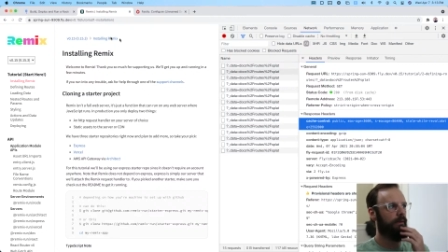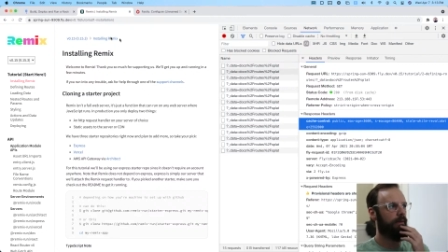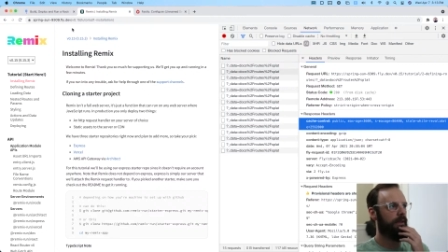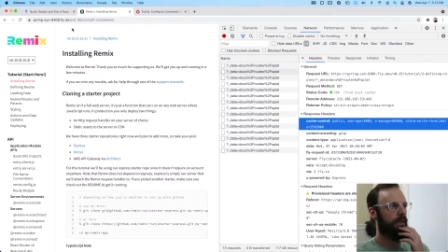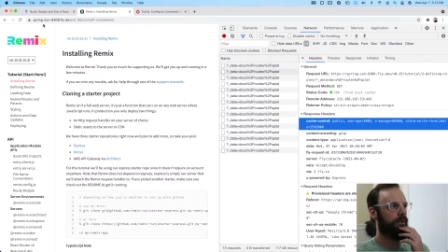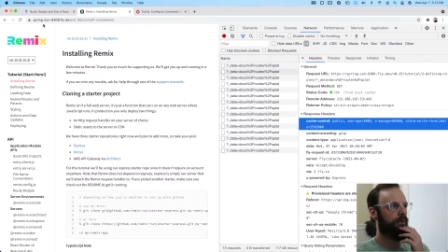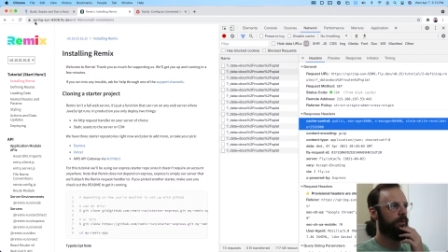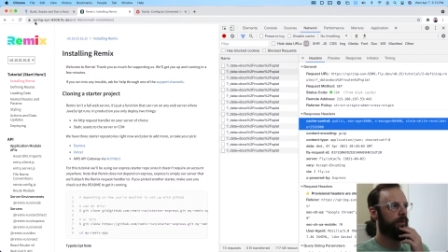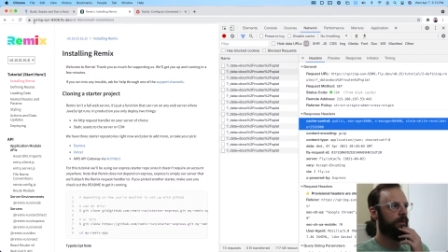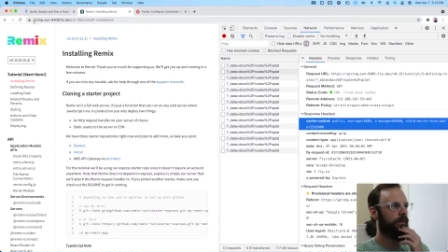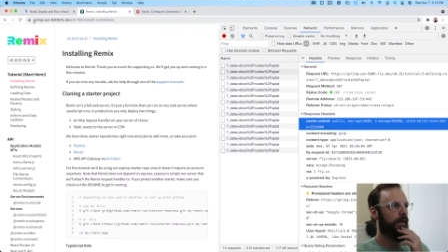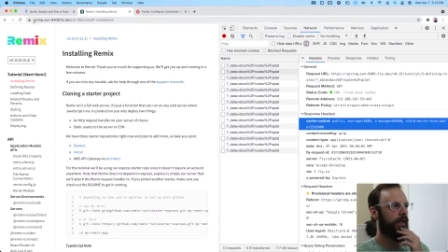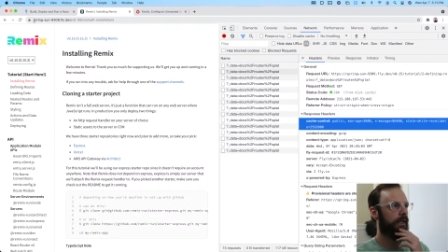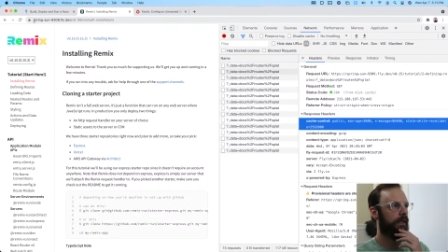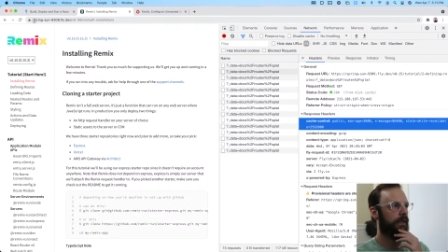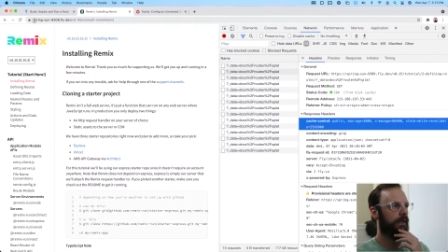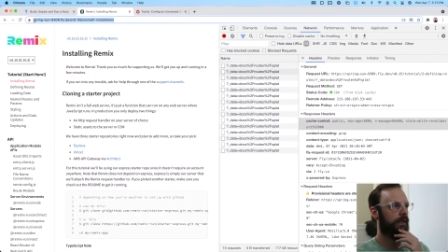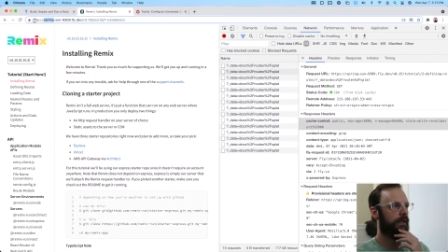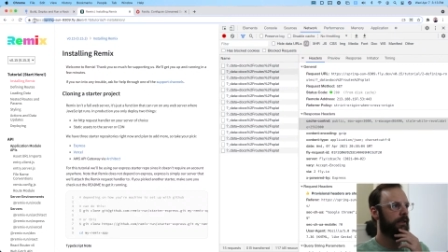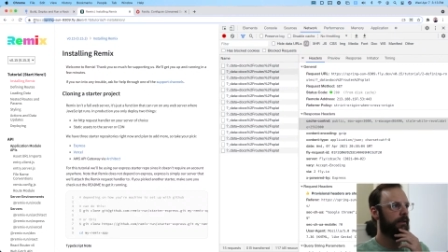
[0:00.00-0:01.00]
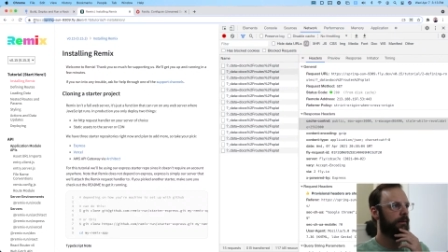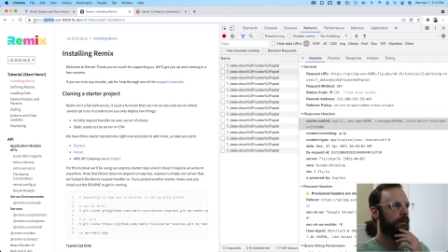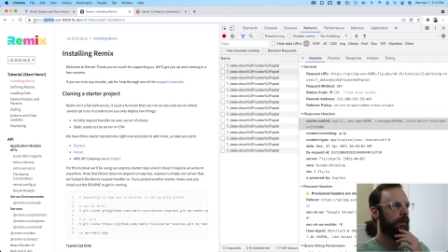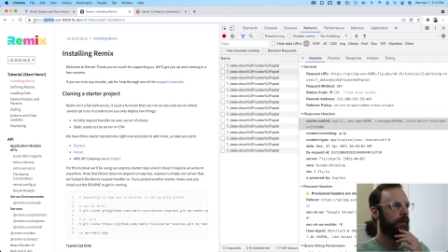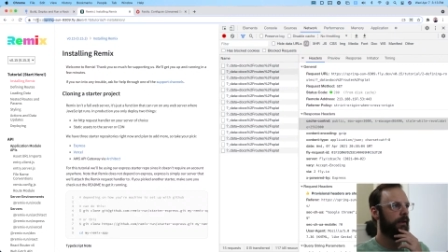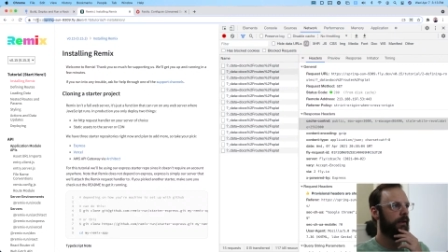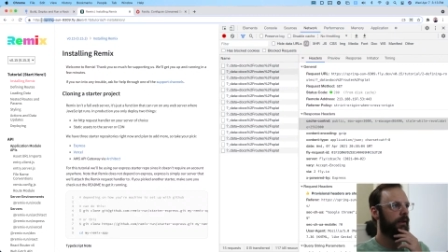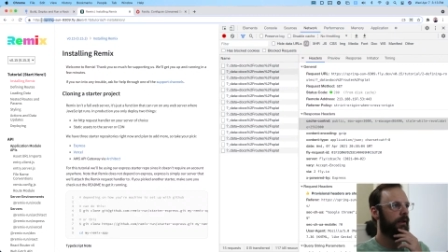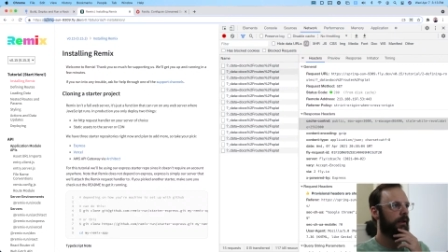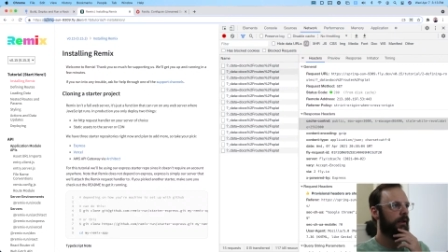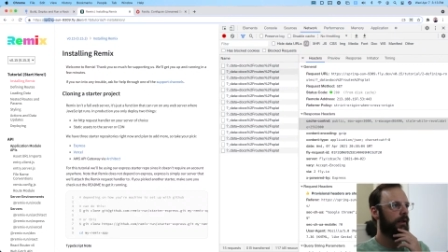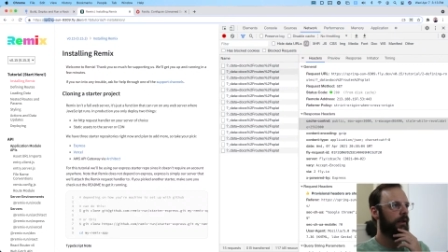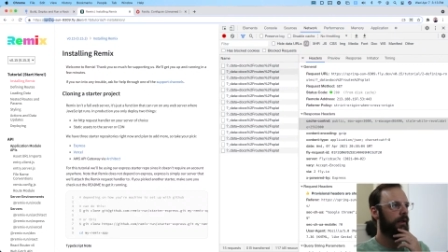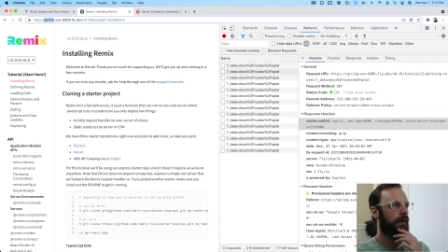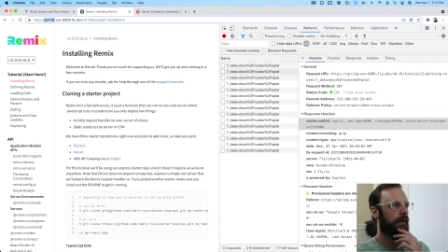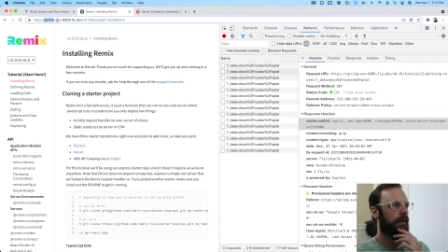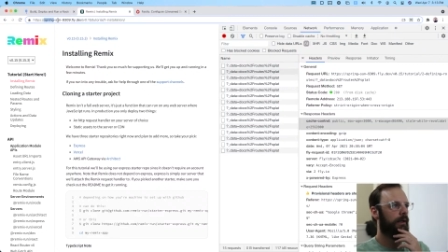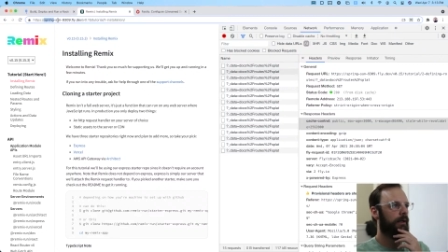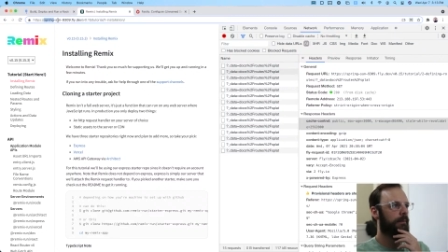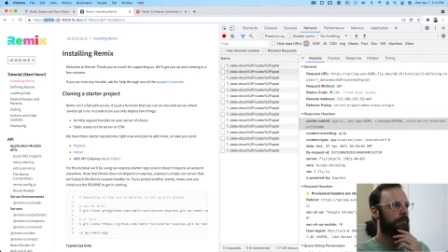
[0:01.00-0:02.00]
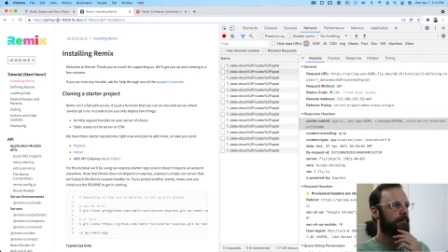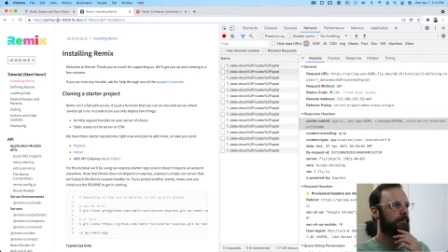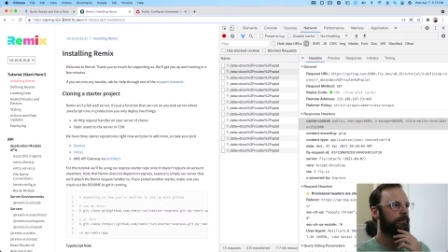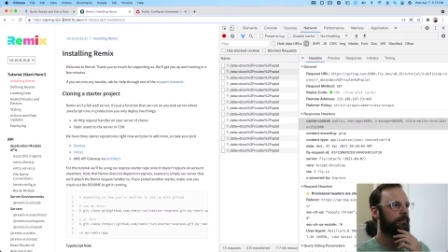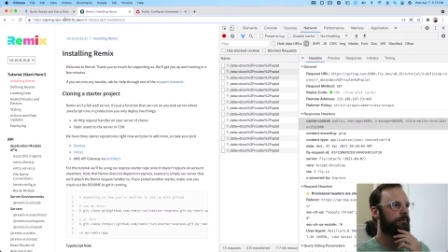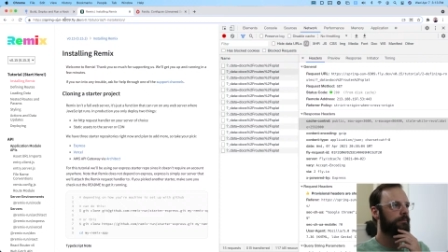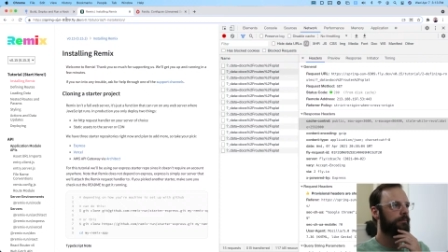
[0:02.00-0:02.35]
this one right here, and